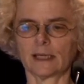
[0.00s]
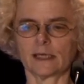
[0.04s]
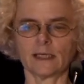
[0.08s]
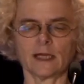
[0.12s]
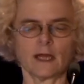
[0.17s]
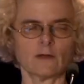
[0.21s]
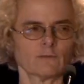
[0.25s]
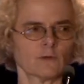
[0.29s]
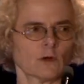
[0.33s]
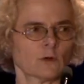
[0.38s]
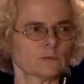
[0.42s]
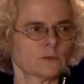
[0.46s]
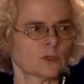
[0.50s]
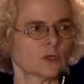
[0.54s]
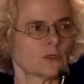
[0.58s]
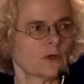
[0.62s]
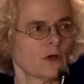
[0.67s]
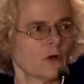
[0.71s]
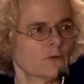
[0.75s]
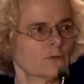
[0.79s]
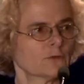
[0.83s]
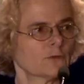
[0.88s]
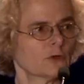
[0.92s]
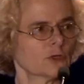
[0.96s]
data from
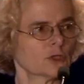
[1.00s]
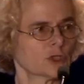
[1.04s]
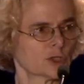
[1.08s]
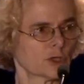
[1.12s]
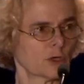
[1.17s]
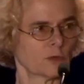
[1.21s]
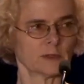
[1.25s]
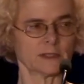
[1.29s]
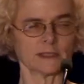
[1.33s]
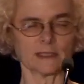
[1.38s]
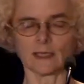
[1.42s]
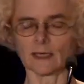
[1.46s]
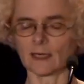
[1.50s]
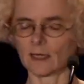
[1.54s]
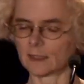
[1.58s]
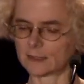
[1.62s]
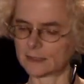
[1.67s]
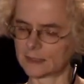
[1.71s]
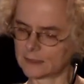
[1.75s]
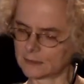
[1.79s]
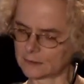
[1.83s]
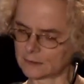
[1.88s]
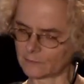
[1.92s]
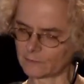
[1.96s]
D'Onofrio showing that
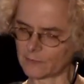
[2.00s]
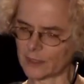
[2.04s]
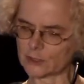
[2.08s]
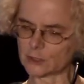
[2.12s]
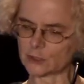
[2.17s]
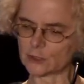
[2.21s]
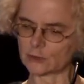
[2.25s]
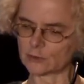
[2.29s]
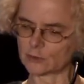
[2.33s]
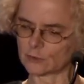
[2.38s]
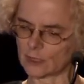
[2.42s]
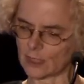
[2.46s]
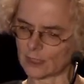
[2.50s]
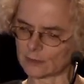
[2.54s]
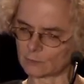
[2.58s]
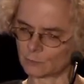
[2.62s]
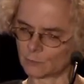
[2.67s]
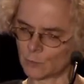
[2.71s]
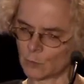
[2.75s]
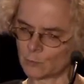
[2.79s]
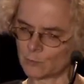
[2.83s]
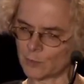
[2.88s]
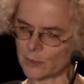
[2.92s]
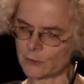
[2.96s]
an intervention, you
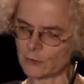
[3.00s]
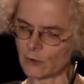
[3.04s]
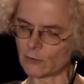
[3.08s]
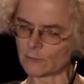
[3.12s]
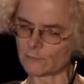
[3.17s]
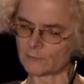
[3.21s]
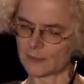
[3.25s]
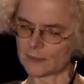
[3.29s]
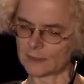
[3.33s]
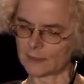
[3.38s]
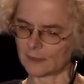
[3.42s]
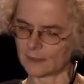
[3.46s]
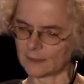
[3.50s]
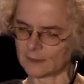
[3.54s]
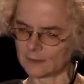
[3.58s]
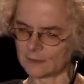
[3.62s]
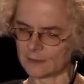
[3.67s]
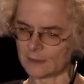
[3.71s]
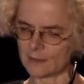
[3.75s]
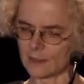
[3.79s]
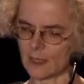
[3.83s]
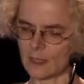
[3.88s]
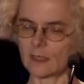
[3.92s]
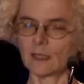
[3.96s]
get buprenorphine in
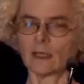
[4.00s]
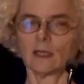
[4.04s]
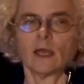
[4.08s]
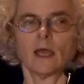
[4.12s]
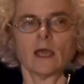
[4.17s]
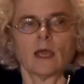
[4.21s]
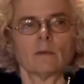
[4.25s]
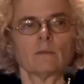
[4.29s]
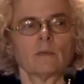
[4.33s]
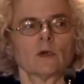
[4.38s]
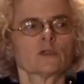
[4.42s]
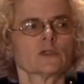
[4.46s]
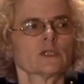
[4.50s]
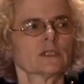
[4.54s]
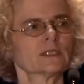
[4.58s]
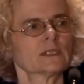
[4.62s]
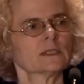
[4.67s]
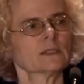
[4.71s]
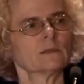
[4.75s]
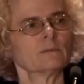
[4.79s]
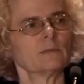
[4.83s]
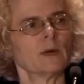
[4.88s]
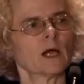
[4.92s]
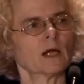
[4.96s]
the
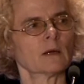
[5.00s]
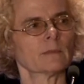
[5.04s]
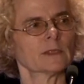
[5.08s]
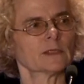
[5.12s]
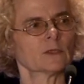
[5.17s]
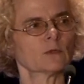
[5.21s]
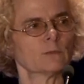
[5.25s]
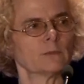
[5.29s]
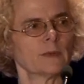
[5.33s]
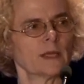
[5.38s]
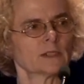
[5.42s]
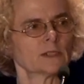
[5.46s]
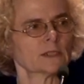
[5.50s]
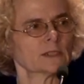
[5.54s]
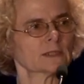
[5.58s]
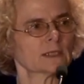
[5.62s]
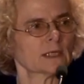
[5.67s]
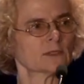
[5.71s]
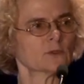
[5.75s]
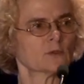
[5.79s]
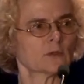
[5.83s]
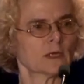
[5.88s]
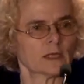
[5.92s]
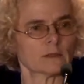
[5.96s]
emergency department to patients,
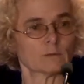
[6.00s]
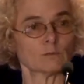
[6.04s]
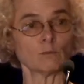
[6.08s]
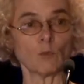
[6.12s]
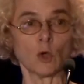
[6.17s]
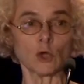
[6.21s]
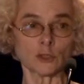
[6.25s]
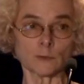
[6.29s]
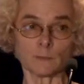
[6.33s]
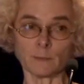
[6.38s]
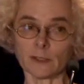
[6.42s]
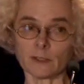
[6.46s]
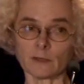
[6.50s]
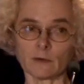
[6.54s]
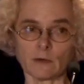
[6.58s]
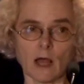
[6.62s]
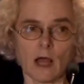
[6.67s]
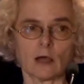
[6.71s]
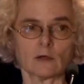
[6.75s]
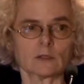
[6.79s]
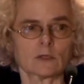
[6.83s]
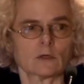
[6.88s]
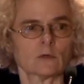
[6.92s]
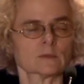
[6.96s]
and you get much better
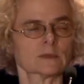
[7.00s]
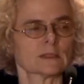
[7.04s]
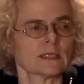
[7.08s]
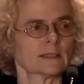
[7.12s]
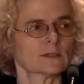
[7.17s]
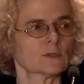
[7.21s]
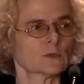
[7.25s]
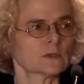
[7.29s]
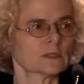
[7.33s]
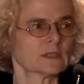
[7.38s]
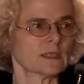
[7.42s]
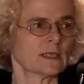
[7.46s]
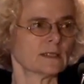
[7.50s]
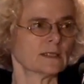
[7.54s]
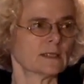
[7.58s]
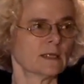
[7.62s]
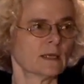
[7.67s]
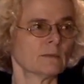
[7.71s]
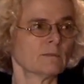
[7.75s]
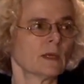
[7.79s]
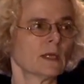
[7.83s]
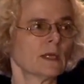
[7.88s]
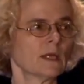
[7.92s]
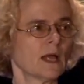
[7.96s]
outcomes that you send
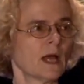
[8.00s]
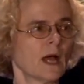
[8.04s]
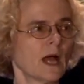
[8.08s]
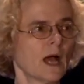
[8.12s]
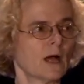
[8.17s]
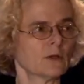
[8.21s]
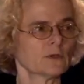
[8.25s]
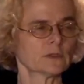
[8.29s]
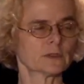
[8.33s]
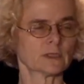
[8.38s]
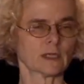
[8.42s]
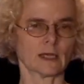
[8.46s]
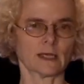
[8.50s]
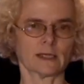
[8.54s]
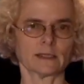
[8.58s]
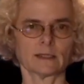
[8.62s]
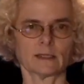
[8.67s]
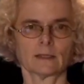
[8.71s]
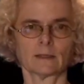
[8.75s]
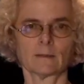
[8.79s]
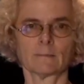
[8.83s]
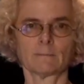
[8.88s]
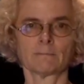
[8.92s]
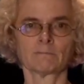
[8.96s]
them outside.
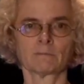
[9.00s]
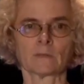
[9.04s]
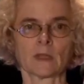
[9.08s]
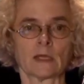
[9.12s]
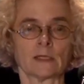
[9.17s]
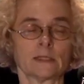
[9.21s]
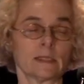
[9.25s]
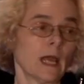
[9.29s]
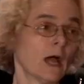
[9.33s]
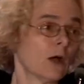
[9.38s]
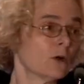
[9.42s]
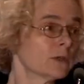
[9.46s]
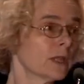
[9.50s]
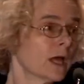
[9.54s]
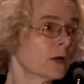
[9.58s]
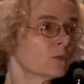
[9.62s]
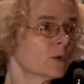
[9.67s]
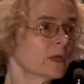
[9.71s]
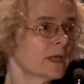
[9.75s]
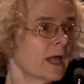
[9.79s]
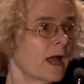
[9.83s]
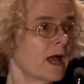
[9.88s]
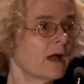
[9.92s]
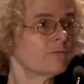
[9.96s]
Now that
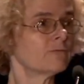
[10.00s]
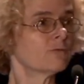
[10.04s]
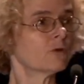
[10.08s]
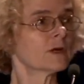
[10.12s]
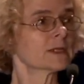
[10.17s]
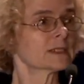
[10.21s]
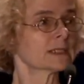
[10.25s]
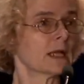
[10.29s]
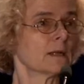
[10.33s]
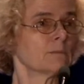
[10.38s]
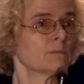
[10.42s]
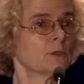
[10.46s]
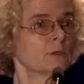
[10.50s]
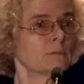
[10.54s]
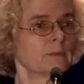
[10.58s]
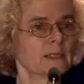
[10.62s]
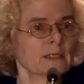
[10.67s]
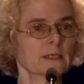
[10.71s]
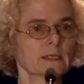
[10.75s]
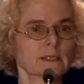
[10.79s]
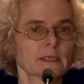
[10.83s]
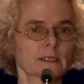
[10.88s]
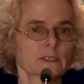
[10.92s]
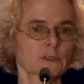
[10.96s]
we have, for example,
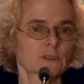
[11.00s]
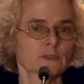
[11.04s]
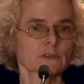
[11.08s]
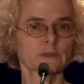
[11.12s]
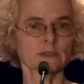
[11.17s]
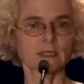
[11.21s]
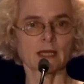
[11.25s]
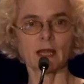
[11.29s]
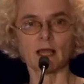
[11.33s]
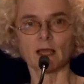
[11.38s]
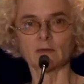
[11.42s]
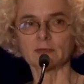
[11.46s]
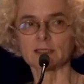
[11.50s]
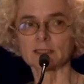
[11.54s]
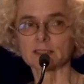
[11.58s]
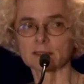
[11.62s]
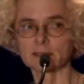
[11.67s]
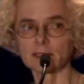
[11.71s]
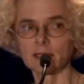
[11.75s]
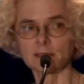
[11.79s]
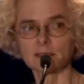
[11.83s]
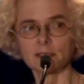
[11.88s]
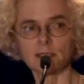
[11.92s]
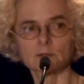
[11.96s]
medications that have
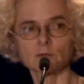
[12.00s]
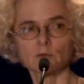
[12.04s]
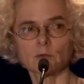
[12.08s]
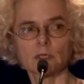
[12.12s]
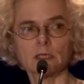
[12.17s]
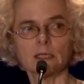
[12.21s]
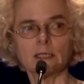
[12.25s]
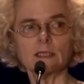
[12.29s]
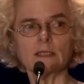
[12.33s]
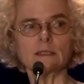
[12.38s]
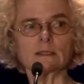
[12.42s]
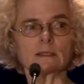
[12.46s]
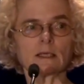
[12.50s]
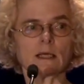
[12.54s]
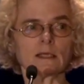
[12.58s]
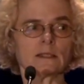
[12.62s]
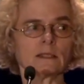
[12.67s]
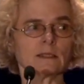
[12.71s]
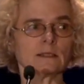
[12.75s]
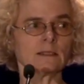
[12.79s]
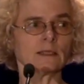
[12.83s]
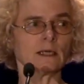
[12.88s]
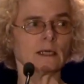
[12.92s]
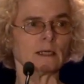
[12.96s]
extended release,
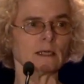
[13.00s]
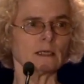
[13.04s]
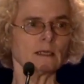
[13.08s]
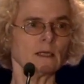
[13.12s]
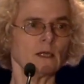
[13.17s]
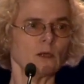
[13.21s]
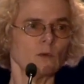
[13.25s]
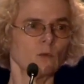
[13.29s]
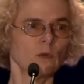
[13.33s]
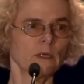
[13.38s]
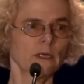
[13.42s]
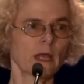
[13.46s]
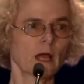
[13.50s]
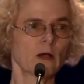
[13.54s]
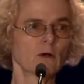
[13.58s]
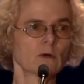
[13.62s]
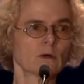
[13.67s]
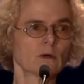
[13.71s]
and we